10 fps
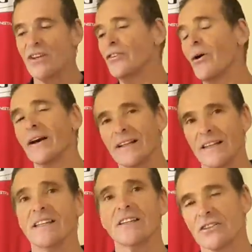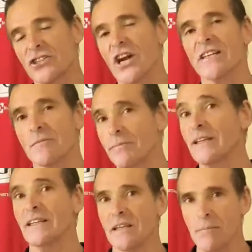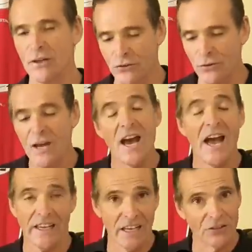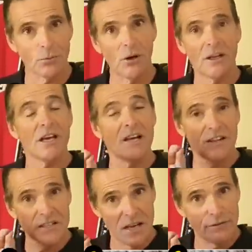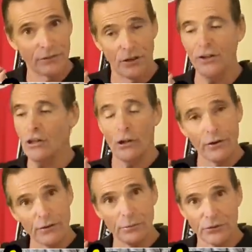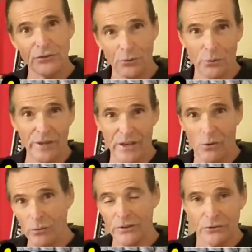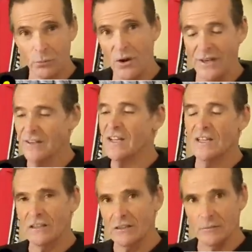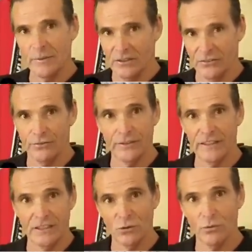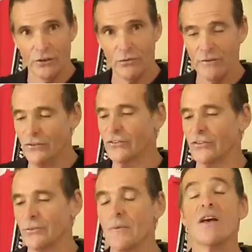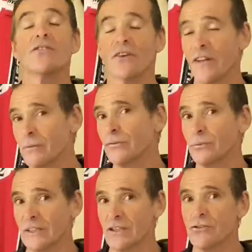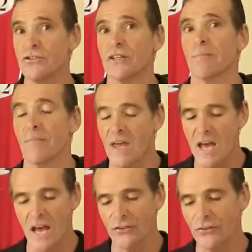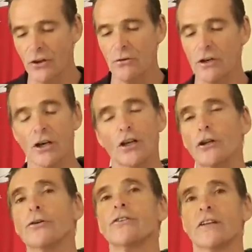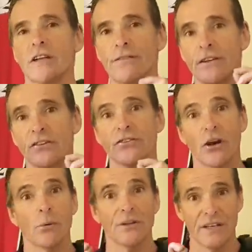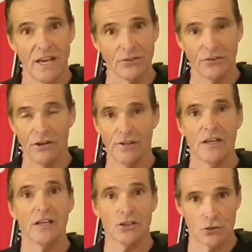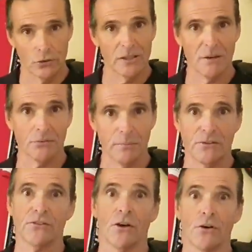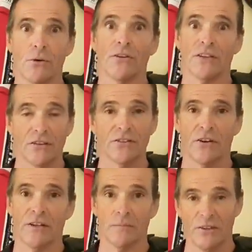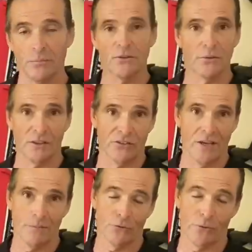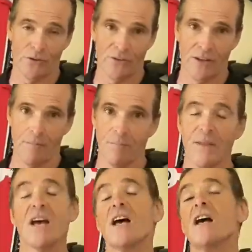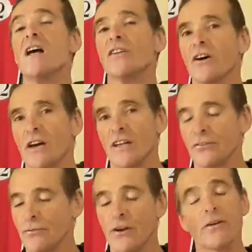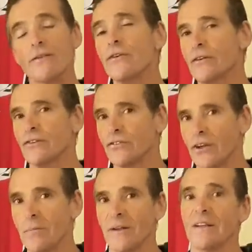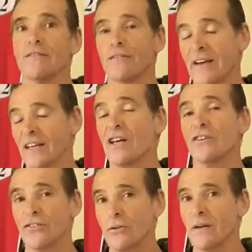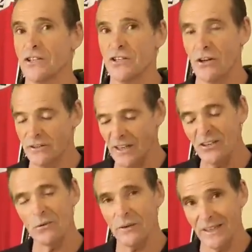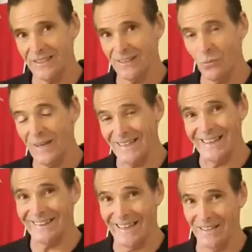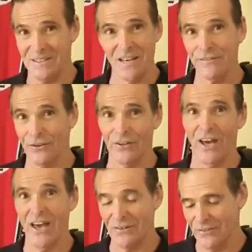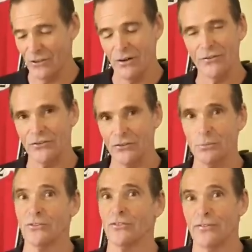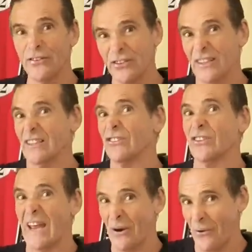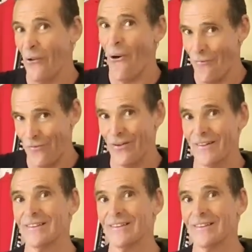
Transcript: So I cleaned the chain completely in petrol and guess what? the Teflon, a lot of it was still there, all these white little bits filling in all the crevices. So that was really interesting. And so concluded that if that's so on the outside, it surely must be so on the inside. It be doing the same sort of thing. So it's very, very stubborn. In fact, so much so the only way, way to get that Teflon out of the crevices was to physically scour it off.